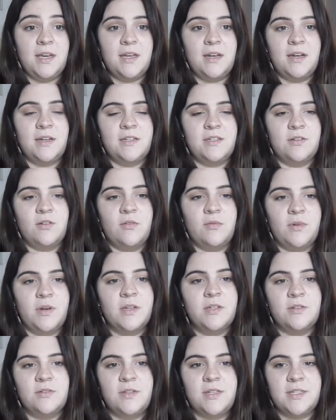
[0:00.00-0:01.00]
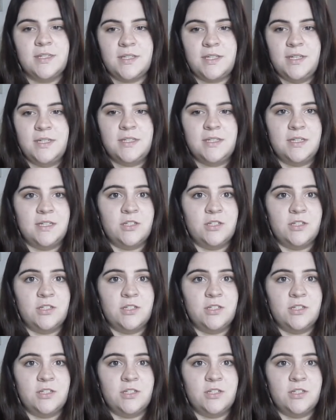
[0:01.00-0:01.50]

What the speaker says: and I don't want to do these kids an